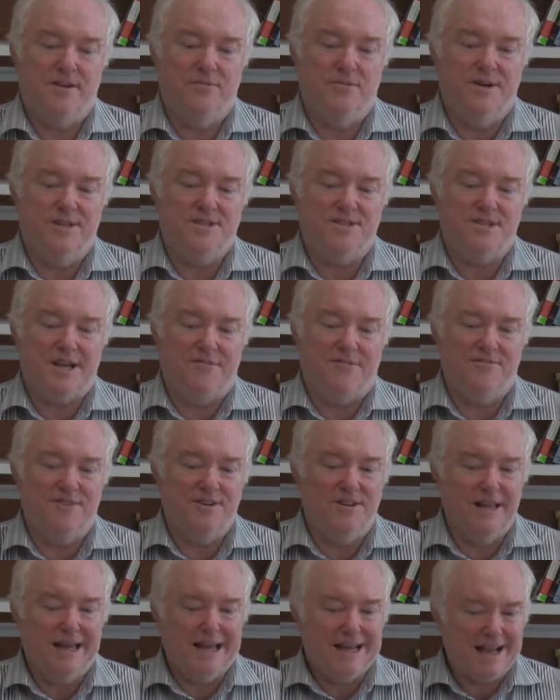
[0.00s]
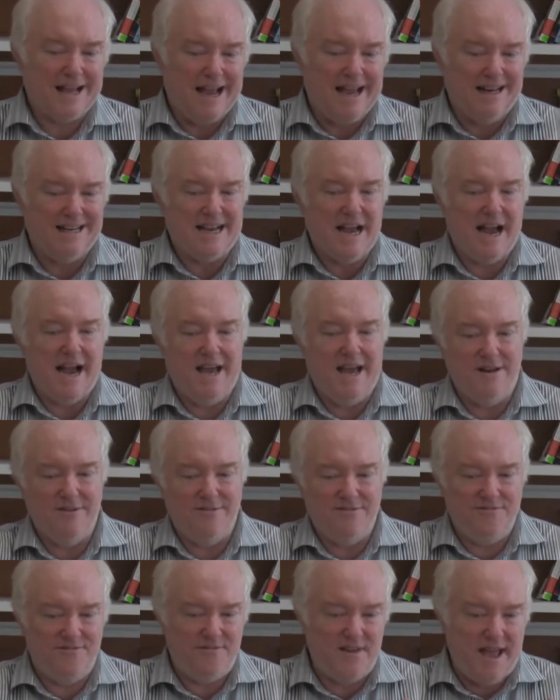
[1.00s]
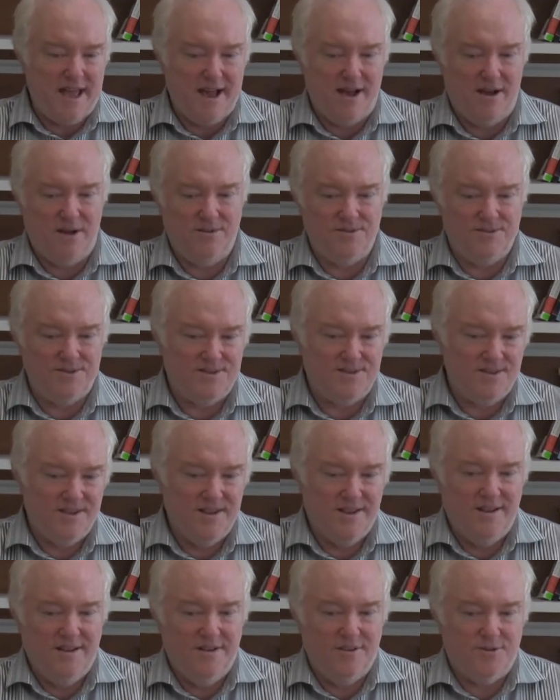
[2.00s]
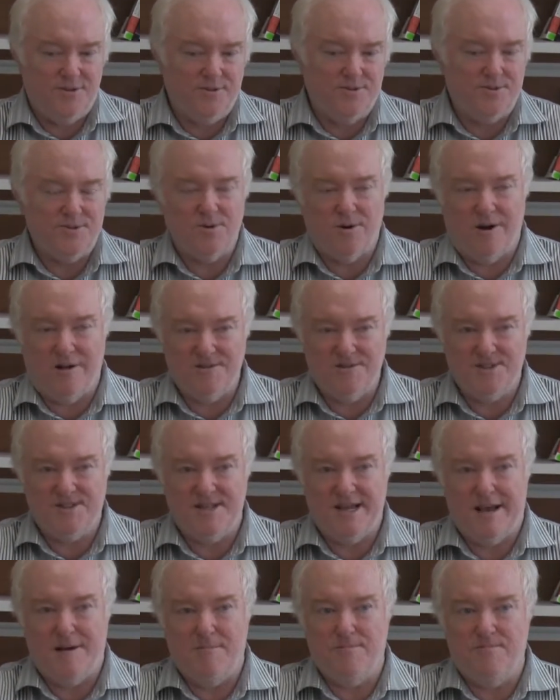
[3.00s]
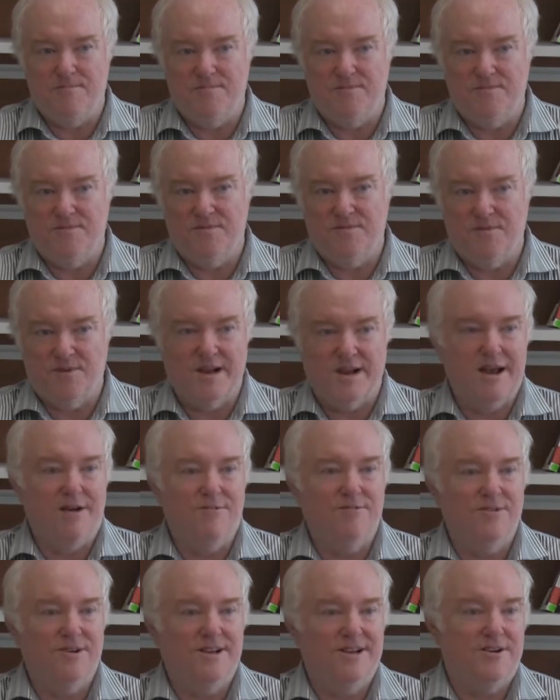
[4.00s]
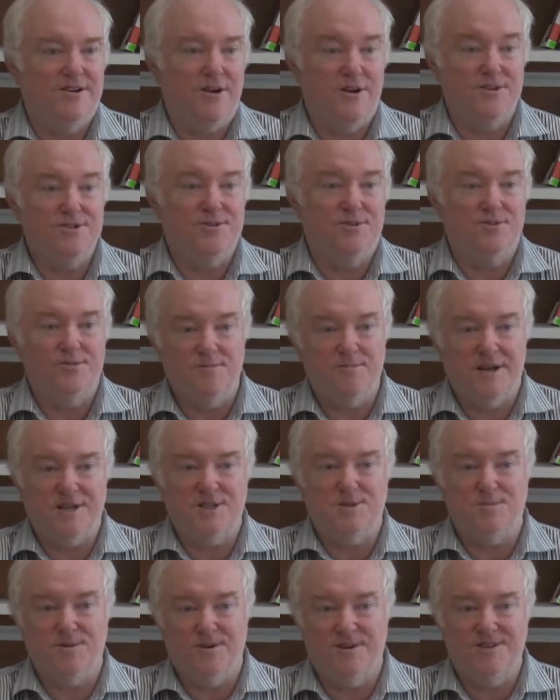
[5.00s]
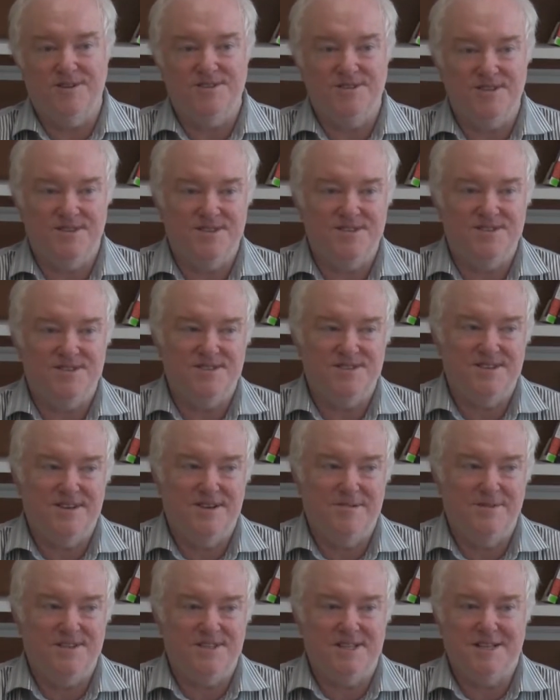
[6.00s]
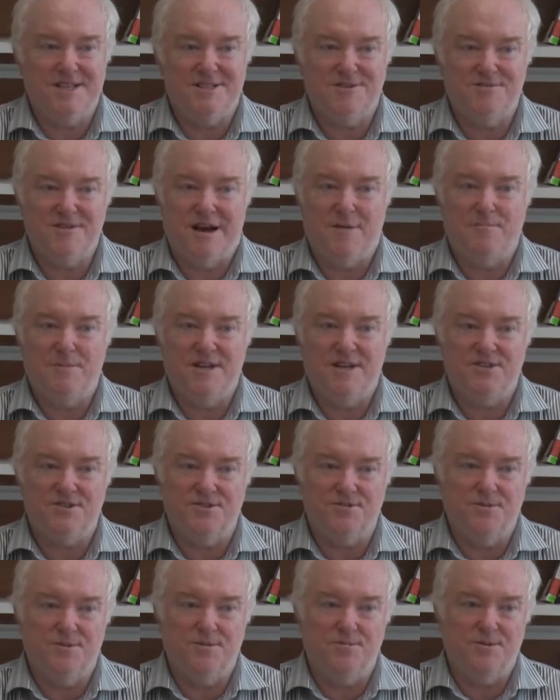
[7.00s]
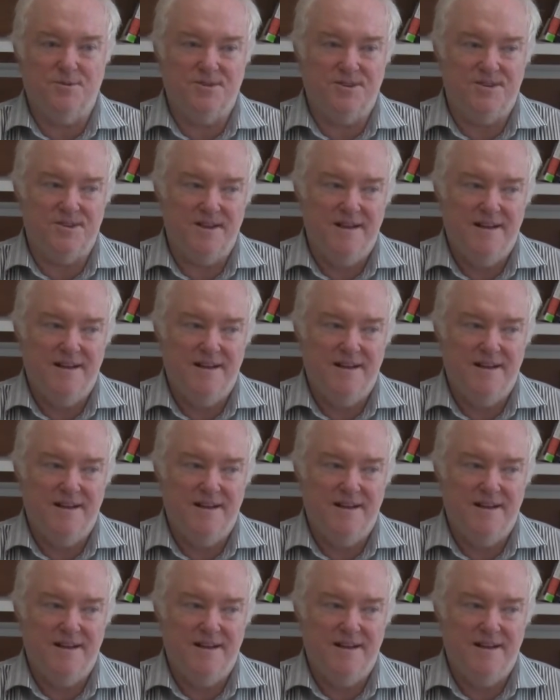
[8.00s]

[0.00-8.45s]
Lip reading: which I feel like I kind of found through 12-step recovery, and also through my experience in this intensive outpatient group with